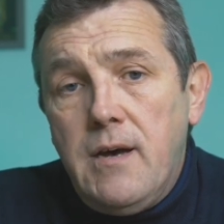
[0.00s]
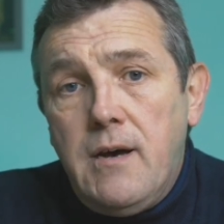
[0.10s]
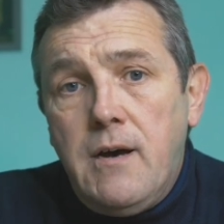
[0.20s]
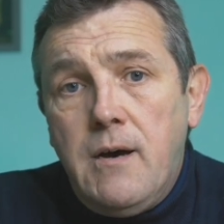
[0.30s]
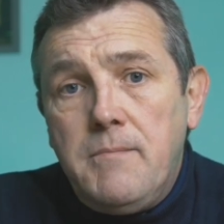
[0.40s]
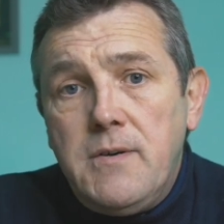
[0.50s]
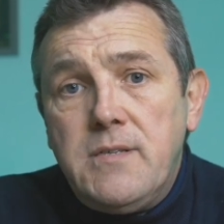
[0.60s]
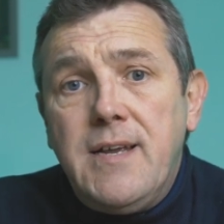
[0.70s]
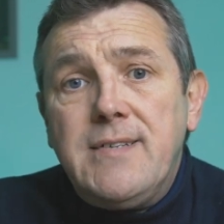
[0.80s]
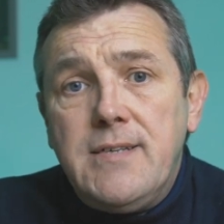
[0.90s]

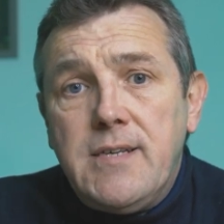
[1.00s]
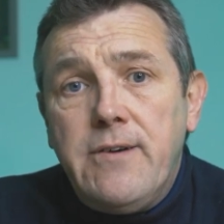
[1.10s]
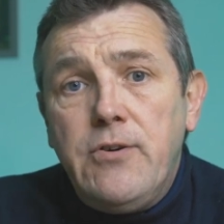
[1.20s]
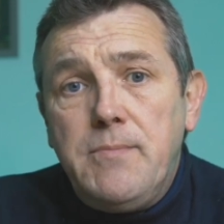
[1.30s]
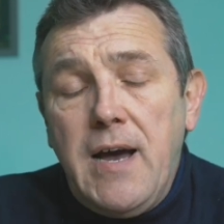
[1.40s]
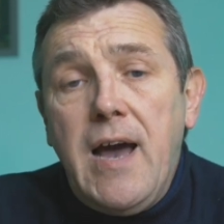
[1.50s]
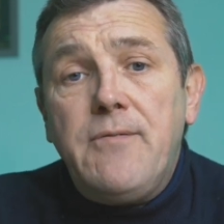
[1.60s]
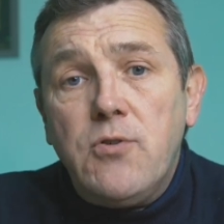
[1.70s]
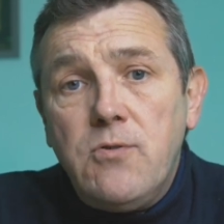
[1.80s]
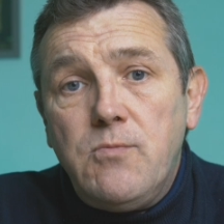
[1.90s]
as necessary. But
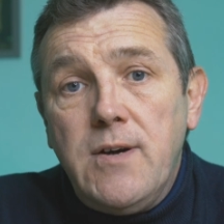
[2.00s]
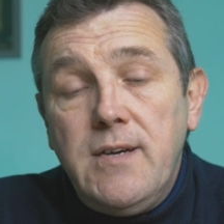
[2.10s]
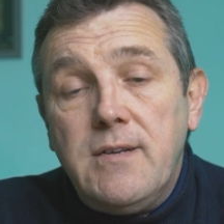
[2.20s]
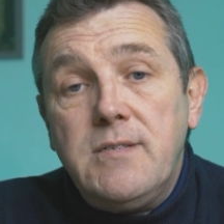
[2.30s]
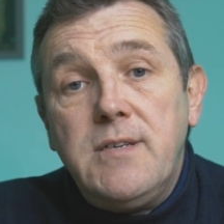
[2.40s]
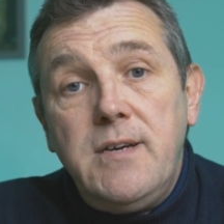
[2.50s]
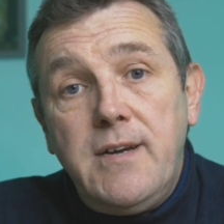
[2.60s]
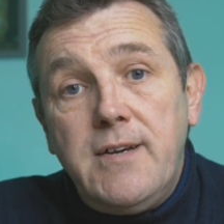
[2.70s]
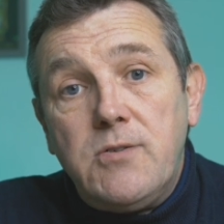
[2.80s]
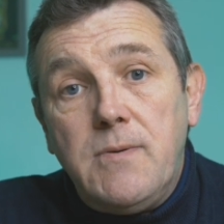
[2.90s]
have a good week and see you
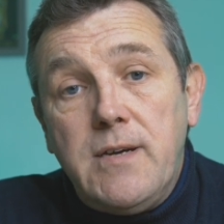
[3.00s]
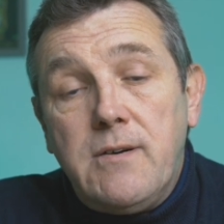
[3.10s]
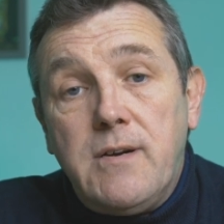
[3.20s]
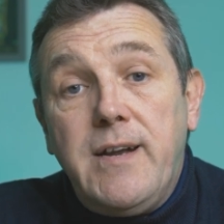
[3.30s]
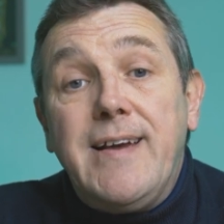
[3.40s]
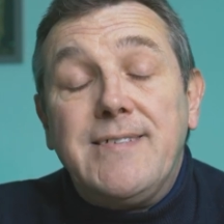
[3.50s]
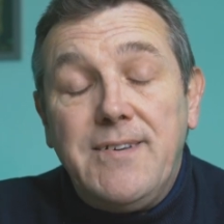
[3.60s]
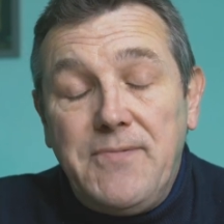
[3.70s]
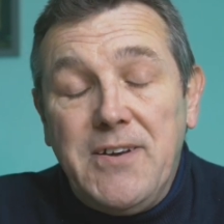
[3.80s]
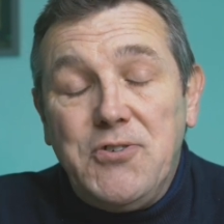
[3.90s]
next week on the next
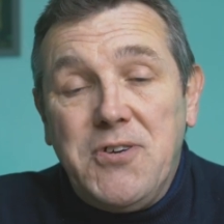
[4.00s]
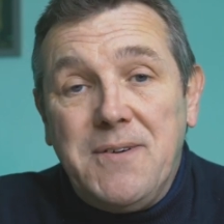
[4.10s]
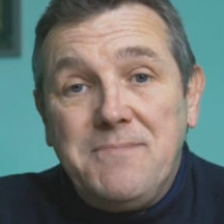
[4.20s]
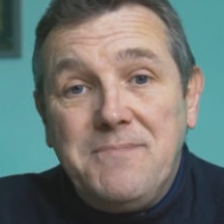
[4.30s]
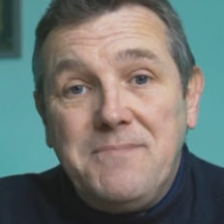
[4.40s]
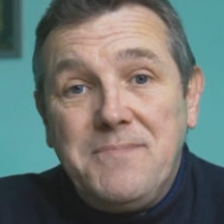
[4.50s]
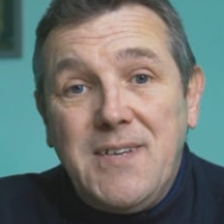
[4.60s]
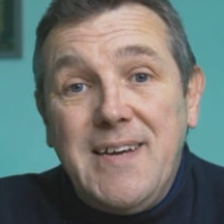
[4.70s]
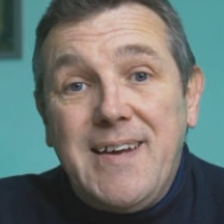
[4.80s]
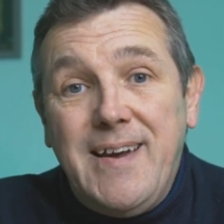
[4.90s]
adventure.
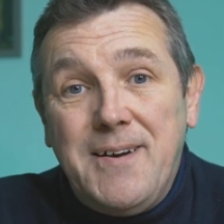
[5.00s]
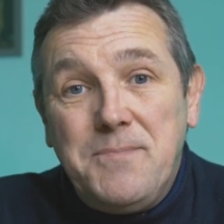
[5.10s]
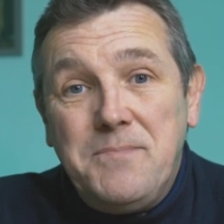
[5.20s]
Take care.